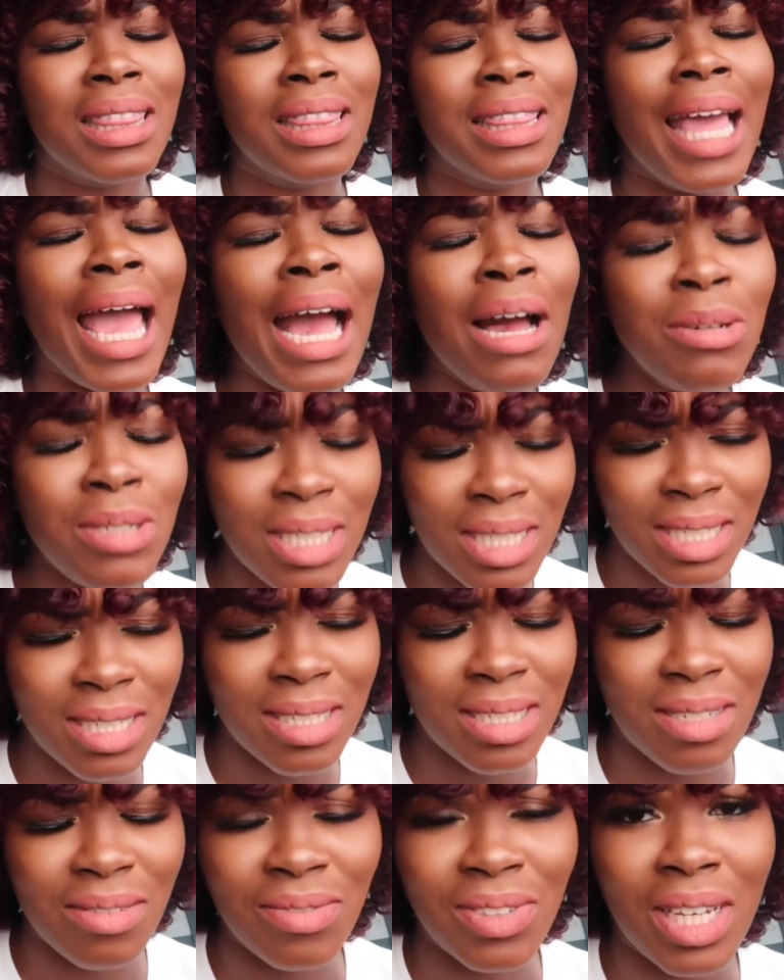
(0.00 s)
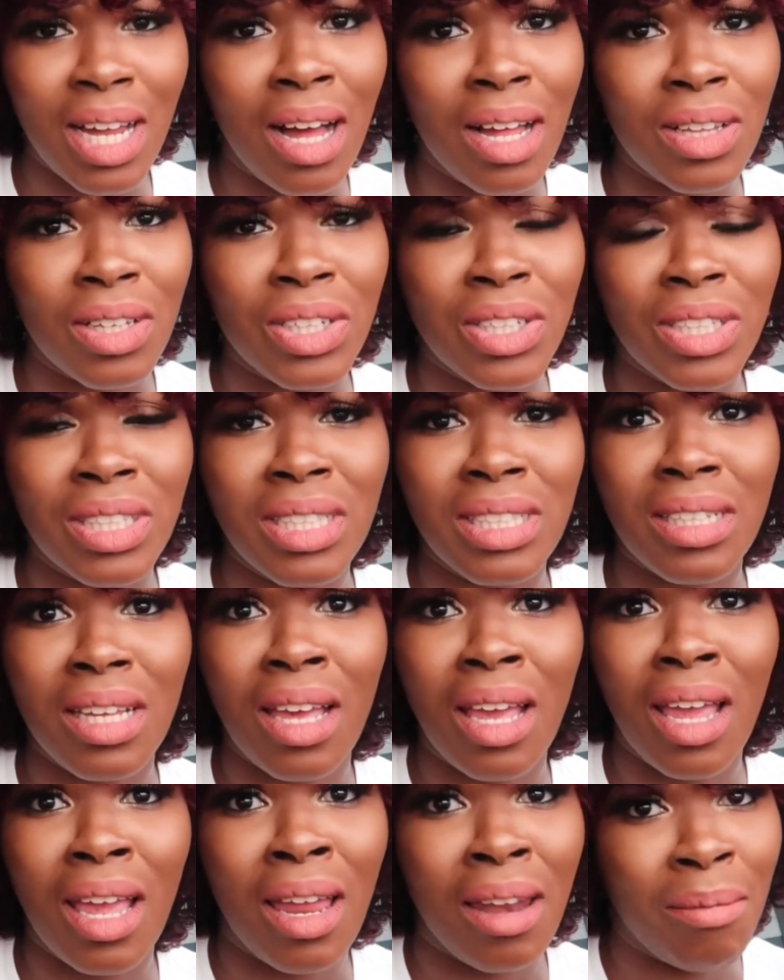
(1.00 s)
thousands of dollars
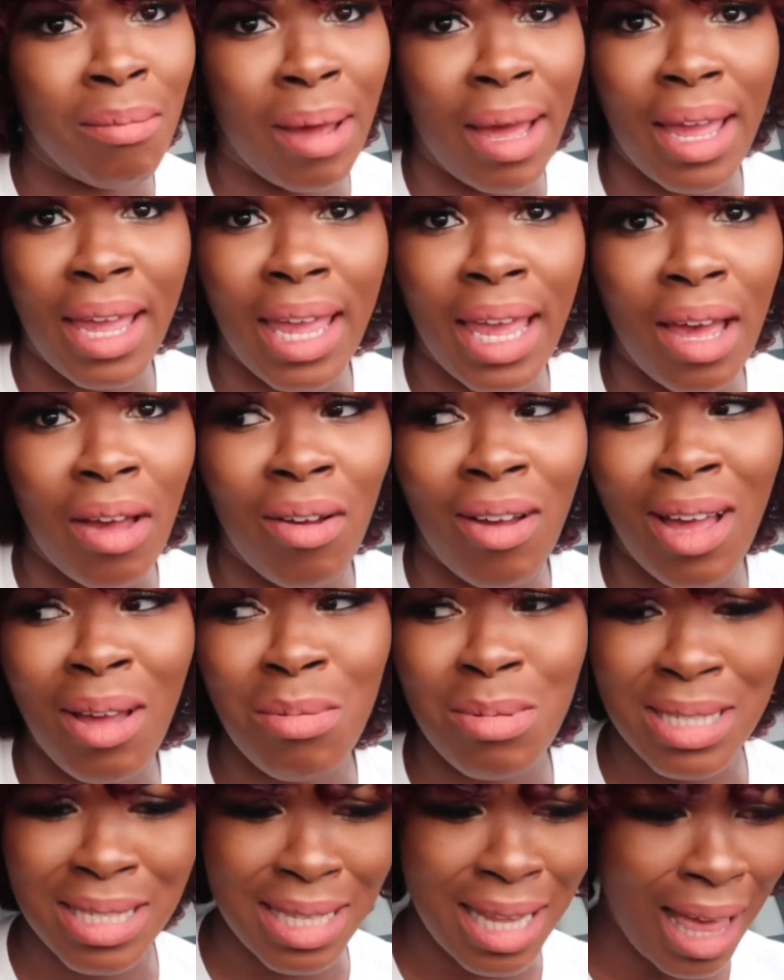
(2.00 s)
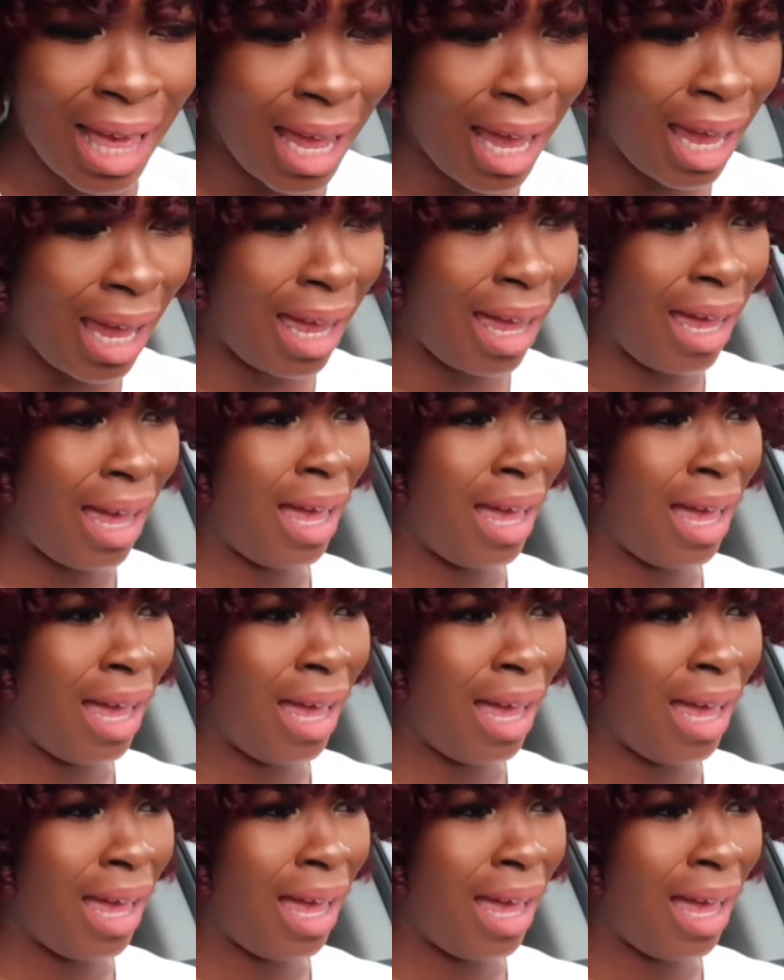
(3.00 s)
in my account. I was like,